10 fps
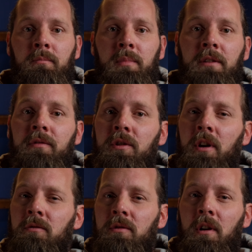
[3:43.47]
But if you
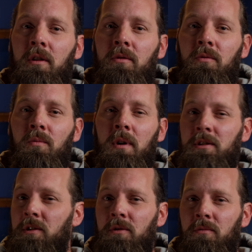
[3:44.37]
don't know what
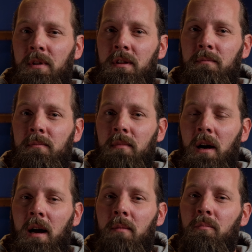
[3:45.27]
to do with them,
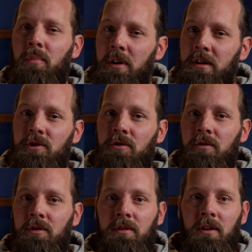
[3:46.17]
I'm pretty
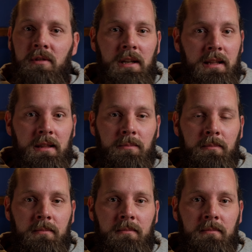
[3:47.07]
sure you don't need them.